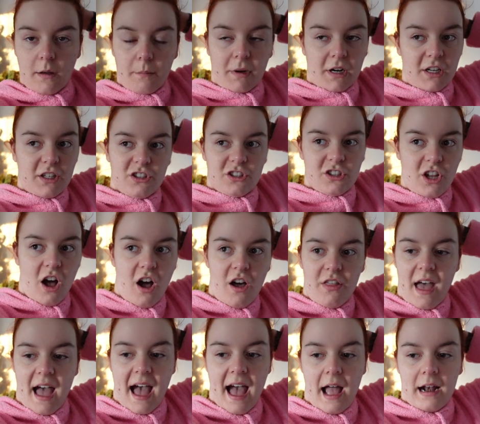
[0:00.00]
I'm going to start
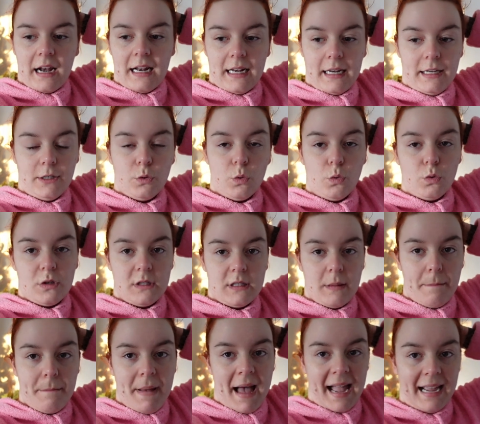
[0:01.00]
that and I need to order
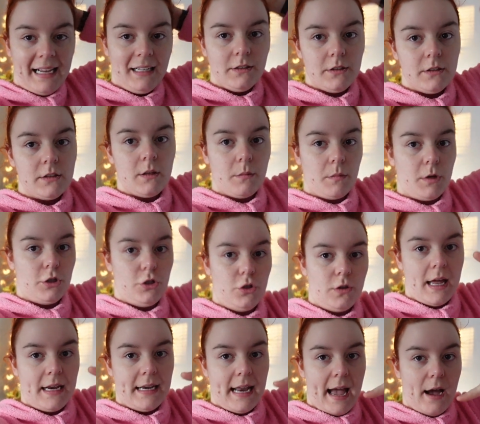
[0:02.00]
some paint. So I'm going to do
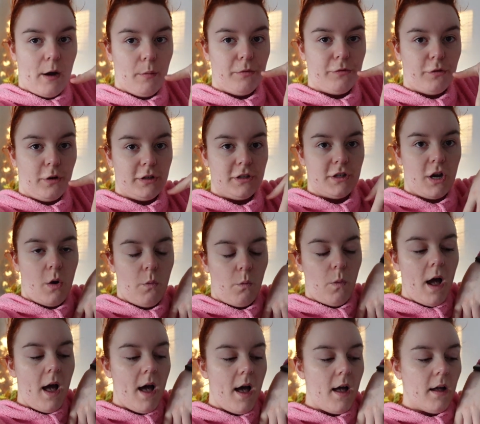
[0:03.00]
that now before I start
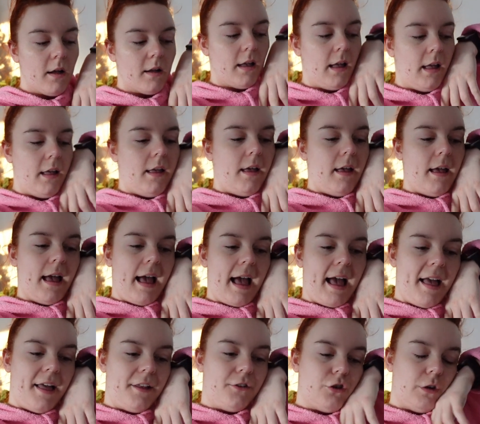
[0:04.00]
work
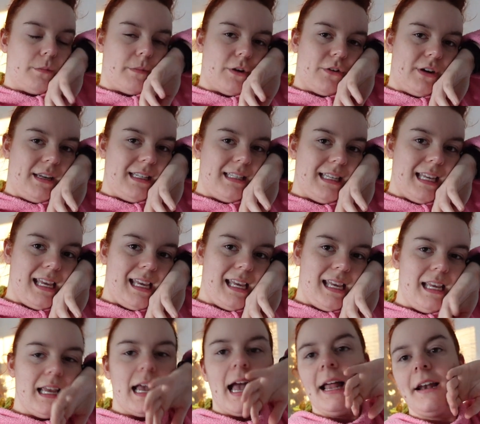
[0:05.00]
and drink my green
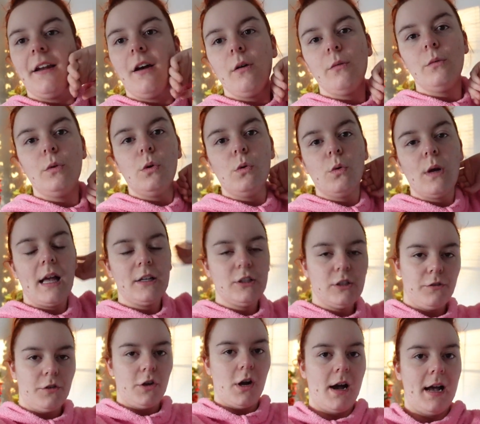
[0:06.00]
tea and I will catch
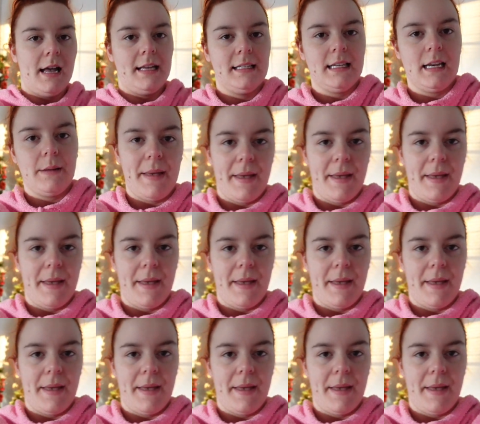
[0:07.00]
up with you guys in a